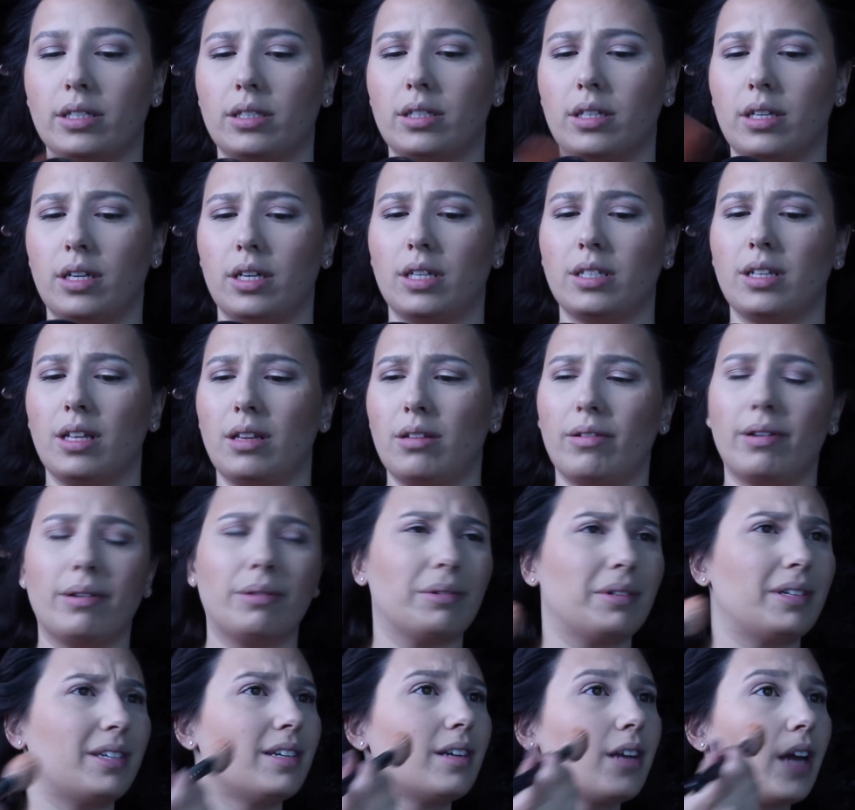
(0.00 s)
Is that the right
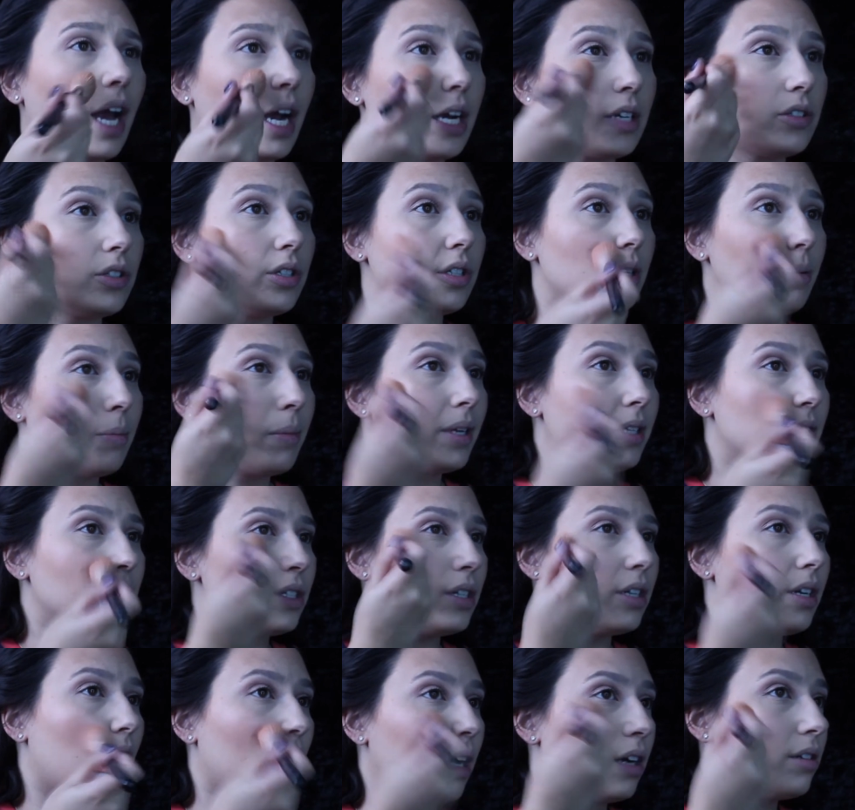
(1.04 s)
word? Extra
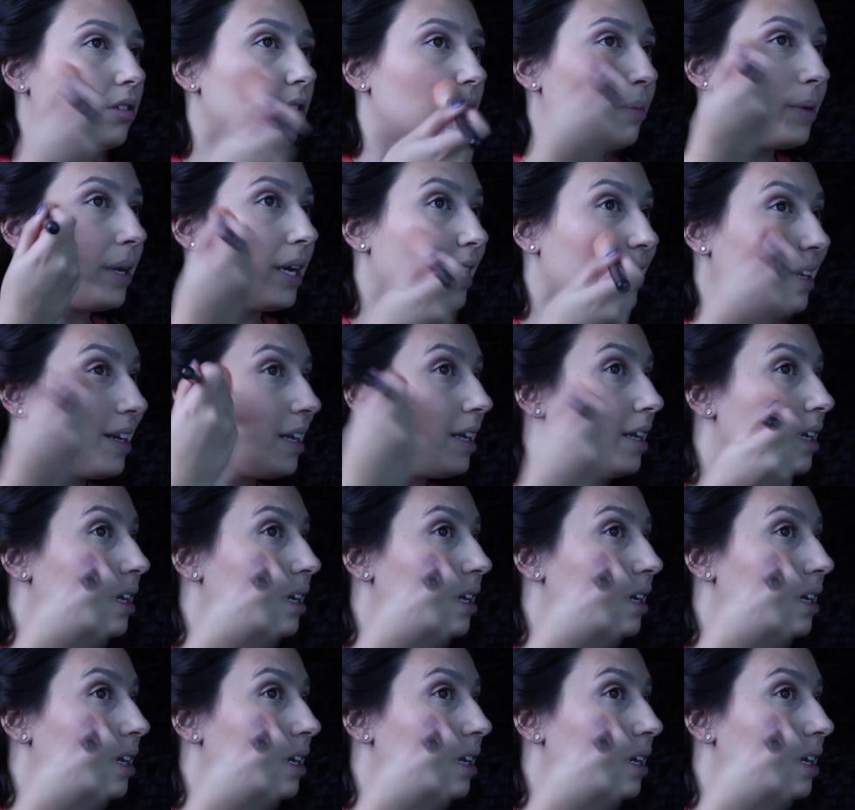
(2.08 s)
dimension, I don't know, man.